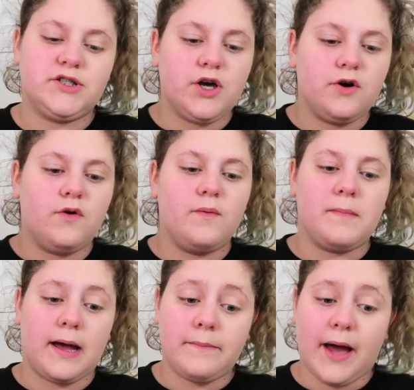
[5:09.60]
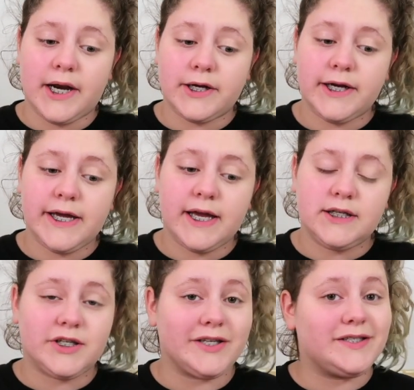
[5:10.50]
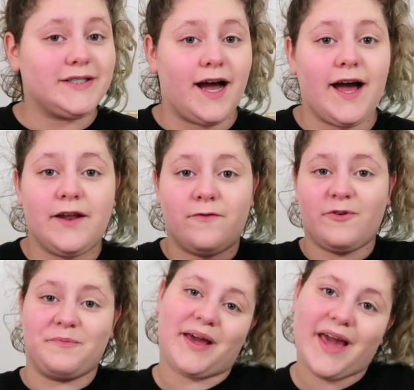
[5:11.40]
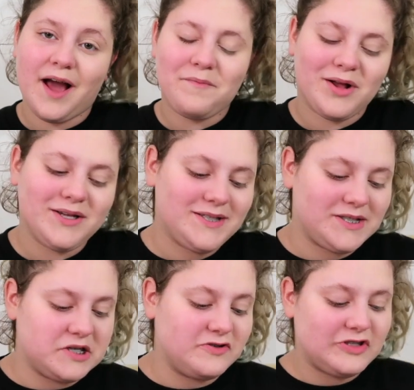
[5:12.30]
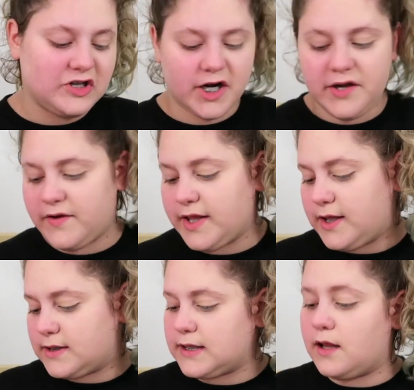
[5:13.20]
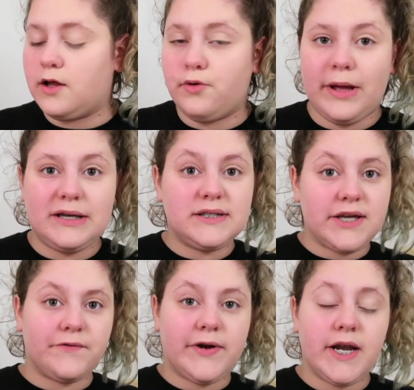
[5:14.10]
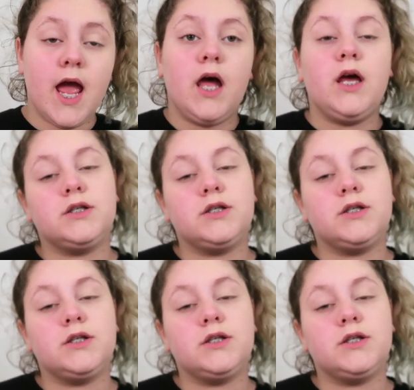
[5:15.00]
So my battery just died for my camera, so sorry if it looks a little bit different.